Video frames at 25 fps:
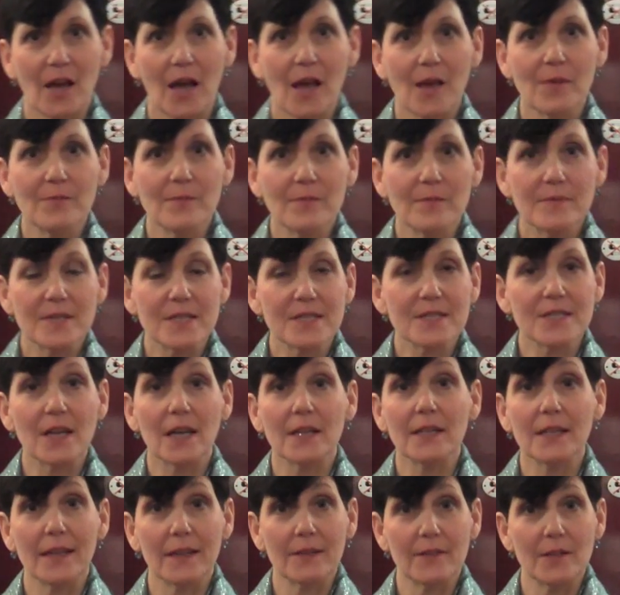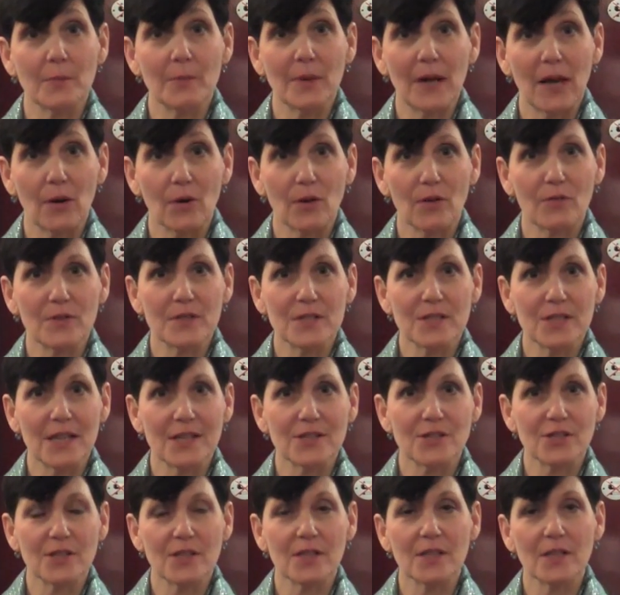I'm studying the power of intention,